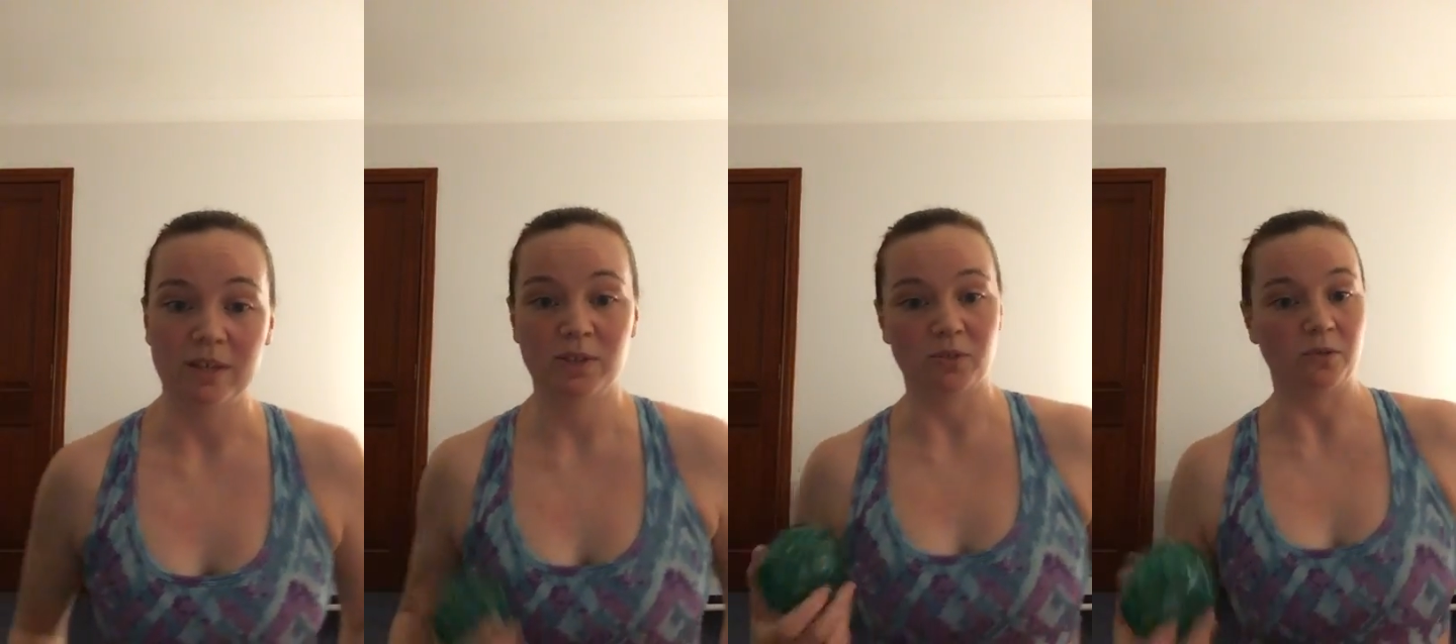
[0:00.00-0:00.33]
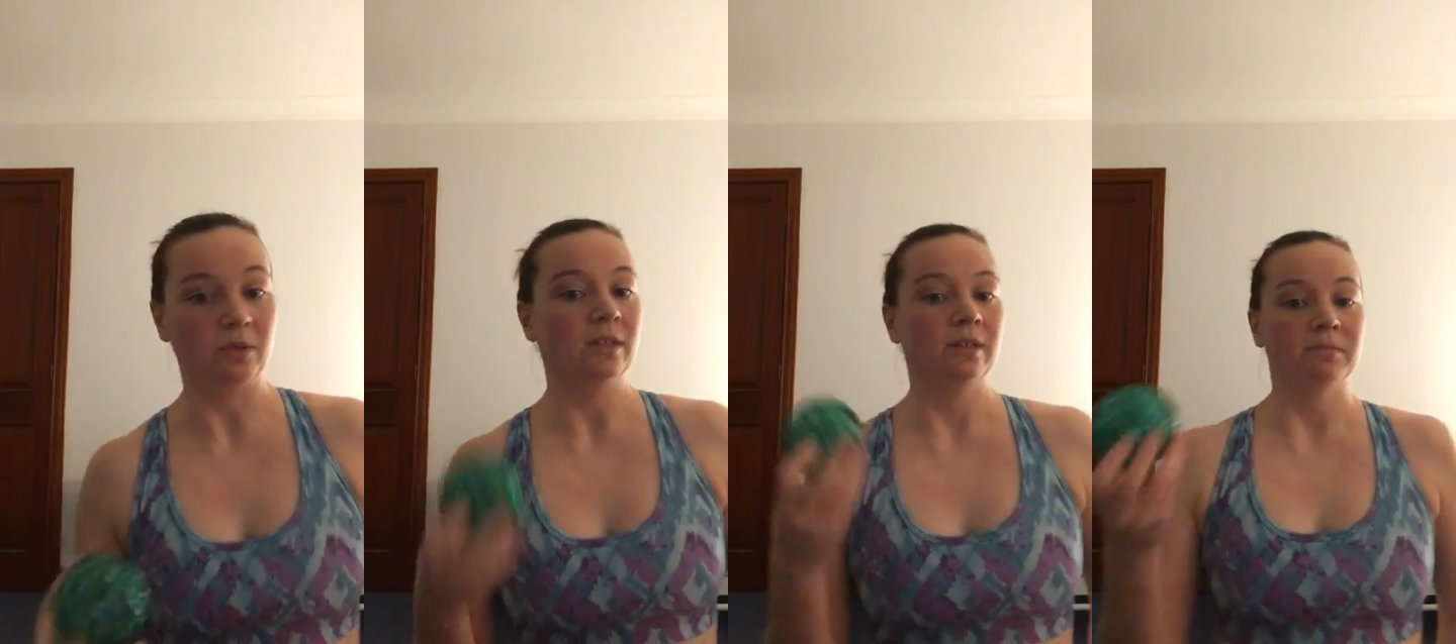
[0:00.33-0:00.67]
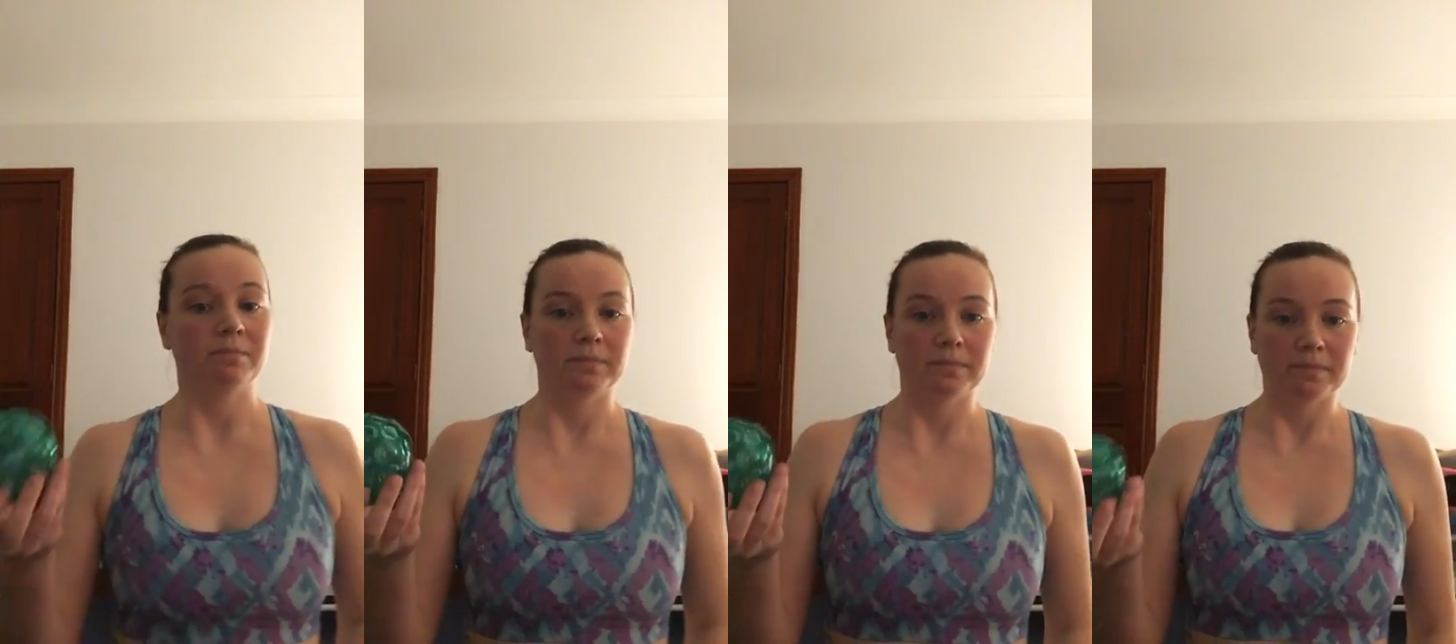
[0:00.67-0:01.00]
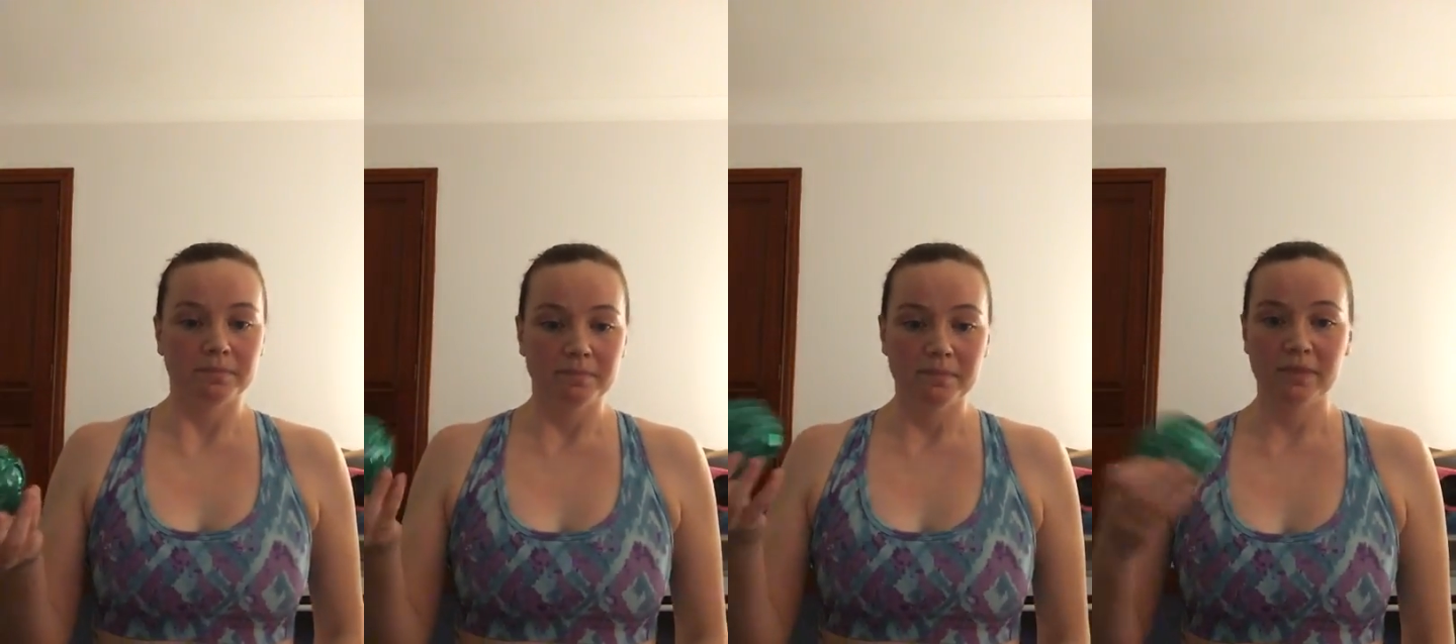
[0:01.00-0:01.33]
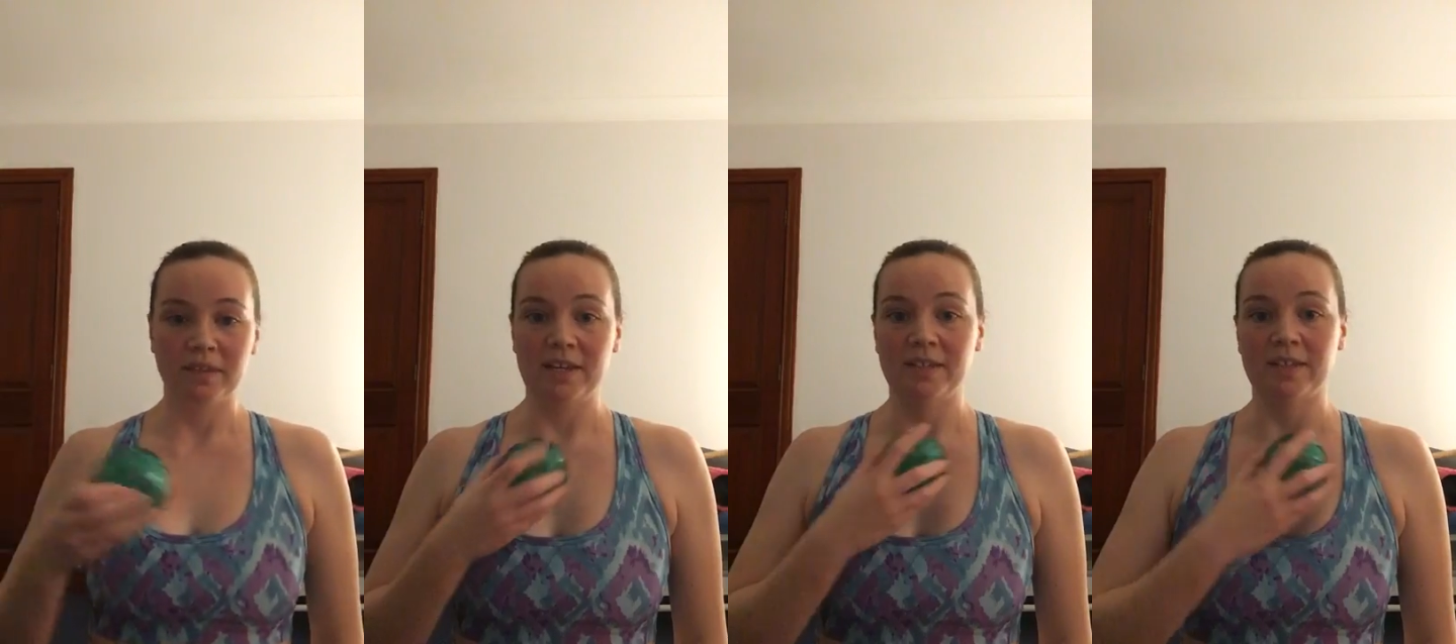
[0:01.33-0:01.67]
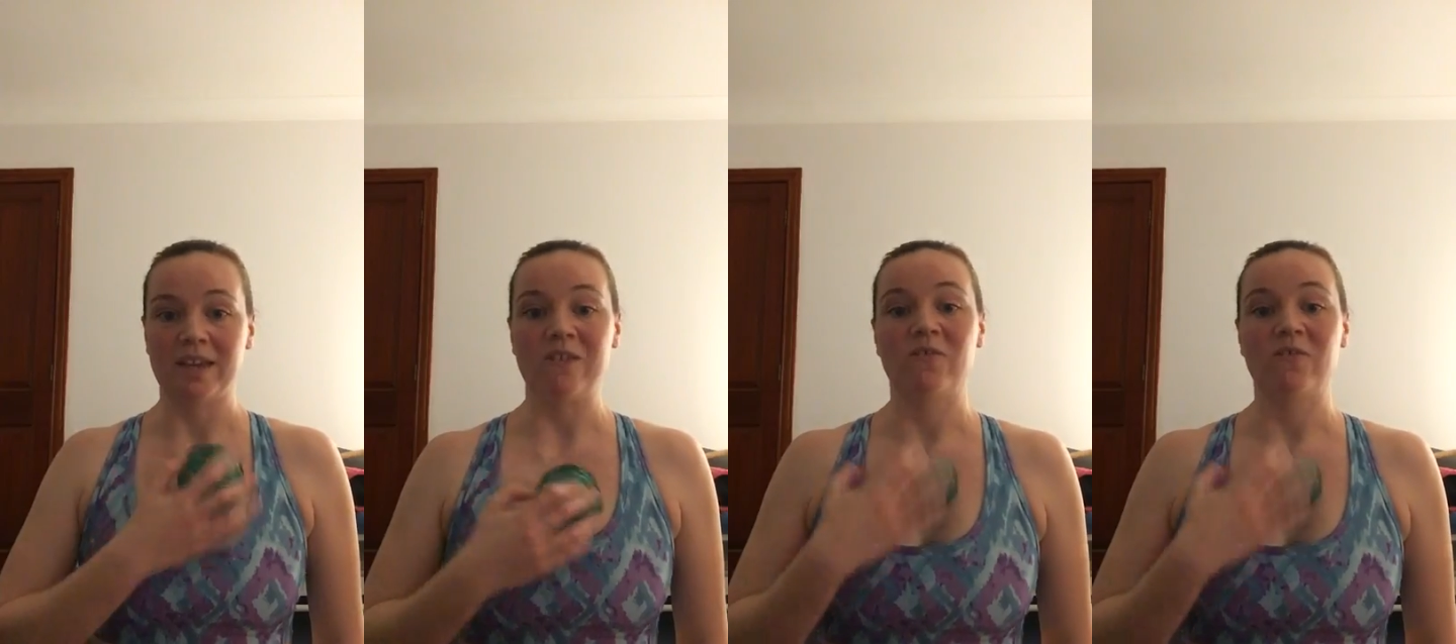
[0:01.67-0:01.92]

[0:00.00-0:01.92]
So like I say,